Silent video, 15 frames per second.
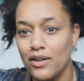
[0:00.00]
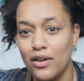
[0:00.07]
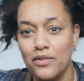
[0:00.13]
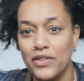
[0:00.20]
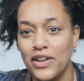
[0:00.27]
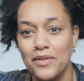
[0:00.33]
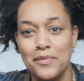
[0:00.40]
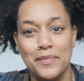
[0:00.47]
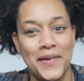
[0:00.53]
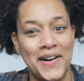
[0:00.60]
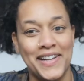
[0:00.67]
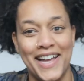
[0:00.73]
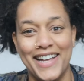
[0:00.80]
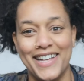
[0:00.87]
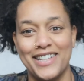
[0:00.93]
of the
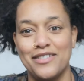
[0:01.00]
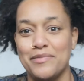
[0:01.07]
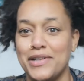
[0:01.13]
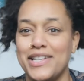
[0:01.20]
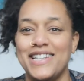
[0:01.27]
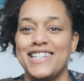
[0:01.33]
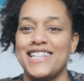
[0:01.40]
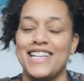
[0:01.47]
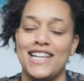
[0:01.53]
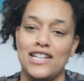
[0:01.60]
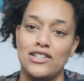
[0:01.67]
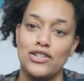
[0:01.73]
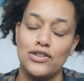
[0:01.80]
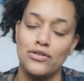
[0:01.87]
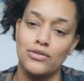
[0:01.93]
Margate community
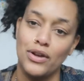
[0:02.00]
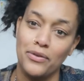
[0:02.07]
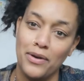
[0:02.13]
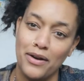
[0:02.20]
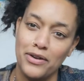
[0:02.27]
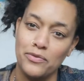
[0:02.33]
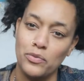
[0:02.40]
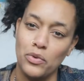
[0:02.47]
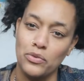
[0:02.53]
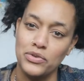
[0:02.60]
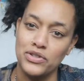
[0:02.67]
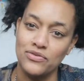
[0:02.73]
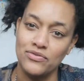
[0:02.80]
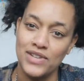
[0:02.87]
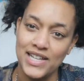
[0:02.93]
to go out on
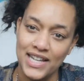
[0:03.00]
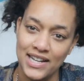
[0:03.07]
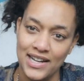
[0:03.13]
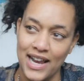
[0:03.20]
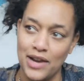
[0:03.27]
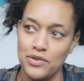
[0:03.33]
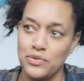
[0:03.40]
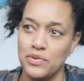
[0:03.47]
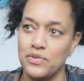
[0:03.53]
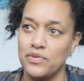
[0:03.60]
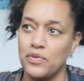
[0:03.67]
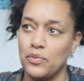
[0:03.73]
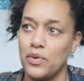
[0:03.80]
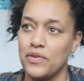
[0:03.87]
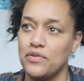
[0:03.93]
walks, to reconnect
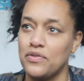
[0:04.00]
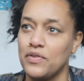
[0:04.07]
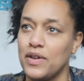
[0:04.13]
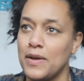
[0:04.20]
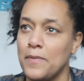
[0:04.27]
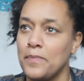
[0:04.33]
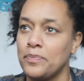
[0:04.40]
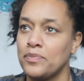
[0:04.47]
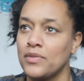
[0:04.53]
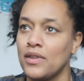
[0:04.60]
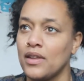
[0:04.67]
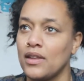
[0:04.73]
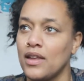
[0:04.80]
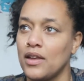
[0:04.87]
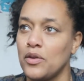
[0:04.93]

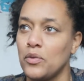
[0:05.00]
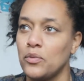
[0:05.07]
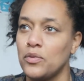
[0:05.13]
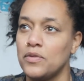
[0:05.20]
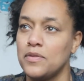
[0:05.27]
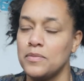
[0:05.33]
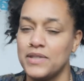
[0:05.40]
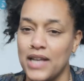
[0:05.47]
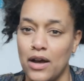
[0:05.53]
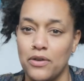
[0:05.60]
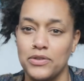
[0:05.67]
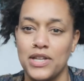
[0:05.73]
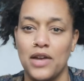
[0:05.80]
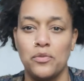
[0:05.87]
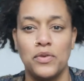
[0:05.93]
with
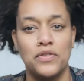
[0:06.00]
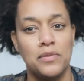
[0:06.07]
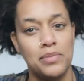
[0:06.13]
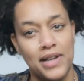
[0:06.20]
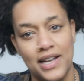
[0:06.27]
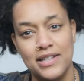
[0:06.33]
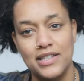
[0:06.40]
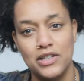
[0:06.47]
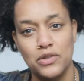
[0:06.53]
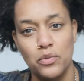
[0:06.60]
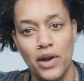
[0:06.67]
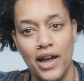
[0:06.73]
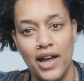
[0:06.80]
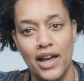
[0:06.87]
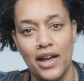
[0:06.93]
themselves and with the places
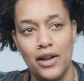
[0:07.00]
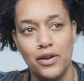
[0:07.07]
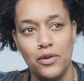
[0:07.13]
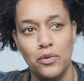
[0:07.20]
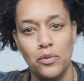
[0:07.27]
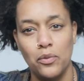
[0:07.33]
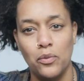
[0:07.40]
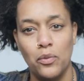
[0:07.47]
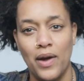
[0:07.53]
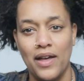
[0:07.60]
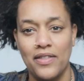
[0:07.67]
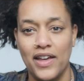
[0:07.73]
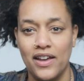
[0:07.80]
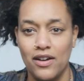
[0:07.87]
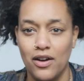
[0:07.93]
where
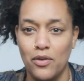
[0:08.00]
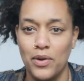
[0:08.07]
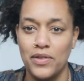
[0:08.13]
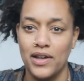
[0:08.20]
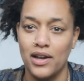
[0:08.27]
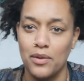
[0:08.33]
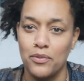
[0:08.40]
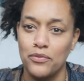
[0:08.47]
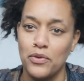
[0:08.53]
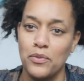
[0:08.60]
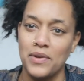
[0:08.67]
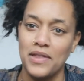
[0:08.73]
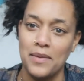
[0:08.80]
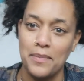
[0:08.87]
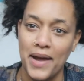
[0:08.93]
they are, where they come from,
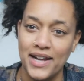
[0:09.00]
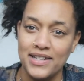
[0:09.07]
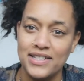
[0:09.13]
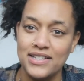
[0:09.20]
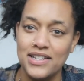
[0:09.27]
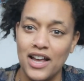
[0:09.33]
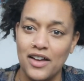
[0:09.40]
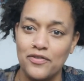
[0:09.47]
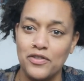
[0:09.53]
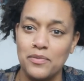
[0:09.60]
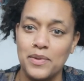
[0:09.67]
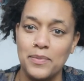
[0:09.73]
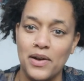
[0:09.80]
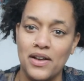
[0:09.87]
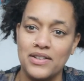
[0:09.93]
where they're based. For
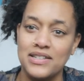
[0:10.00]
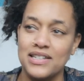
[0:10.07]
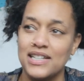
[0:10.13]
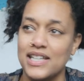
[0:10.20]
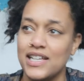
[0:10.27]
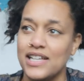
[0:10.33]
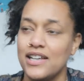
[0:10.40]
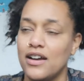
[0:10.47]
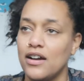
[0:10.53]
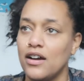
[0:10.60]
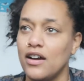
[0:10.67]
me personally,